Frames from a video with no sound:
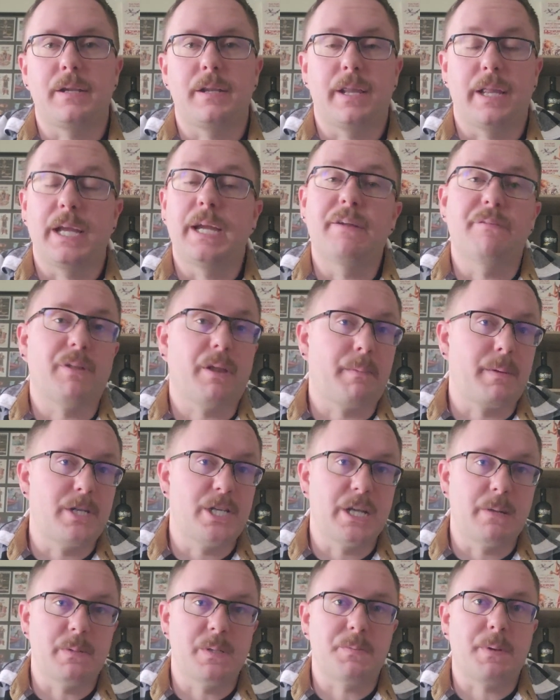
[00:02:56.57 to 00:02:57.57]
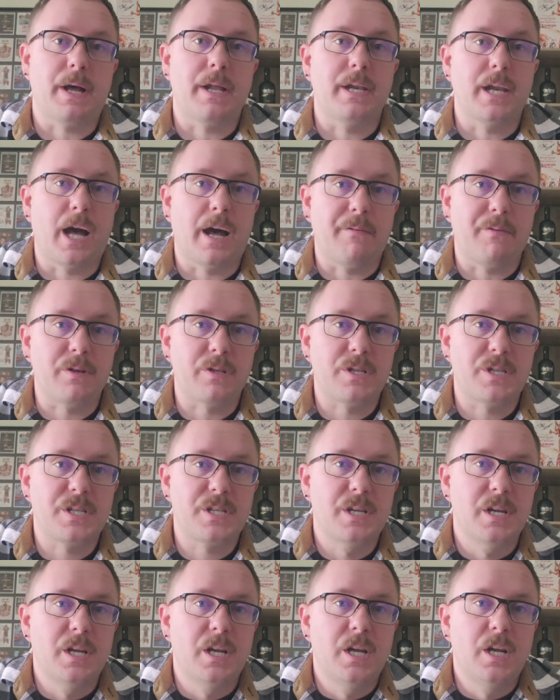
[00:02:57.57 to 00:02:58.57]
Ian Fleming James Bond novels,
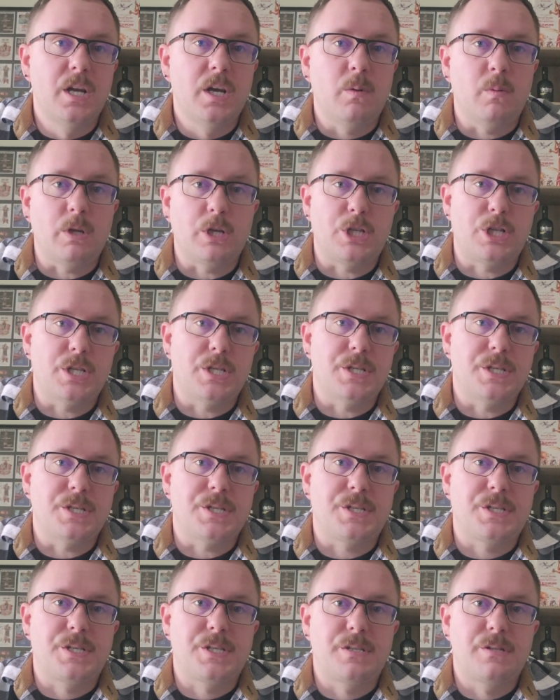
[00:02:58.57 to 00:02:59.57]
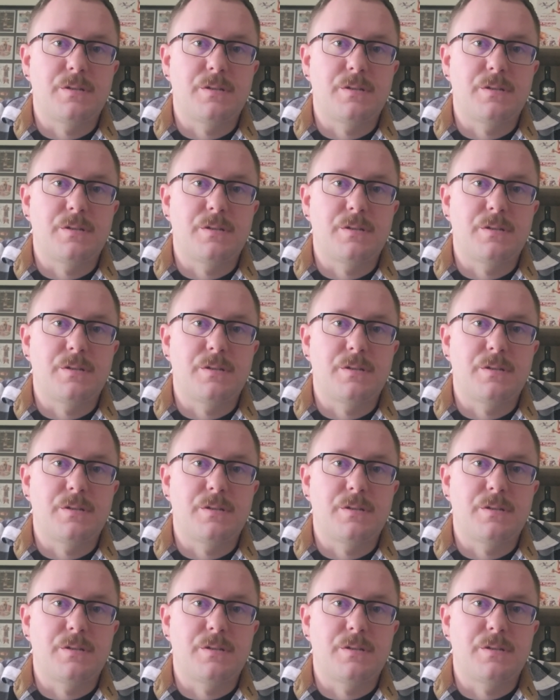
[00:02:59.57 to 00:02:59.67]
which is